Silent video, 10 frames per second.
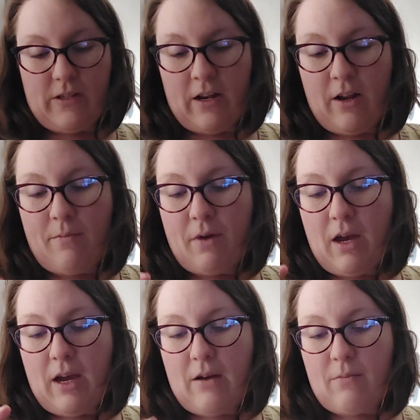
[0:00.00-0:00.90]
and I'm
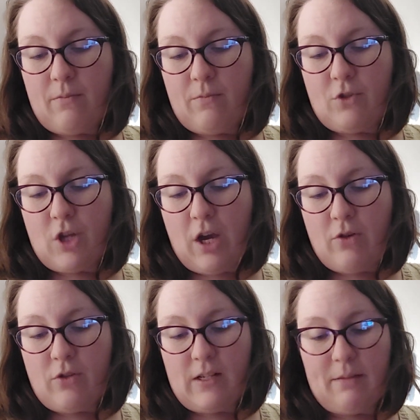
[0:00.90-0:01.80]

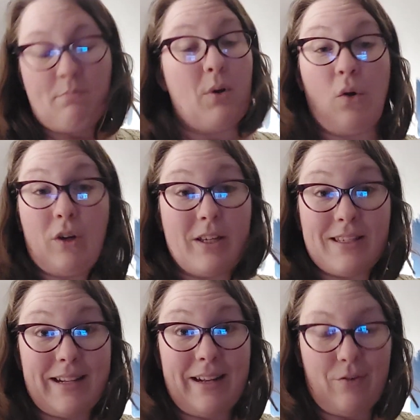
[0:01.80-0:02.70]
totally bonkers
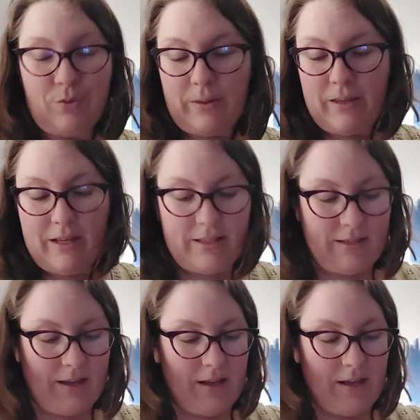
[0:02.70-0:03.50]
in love with this,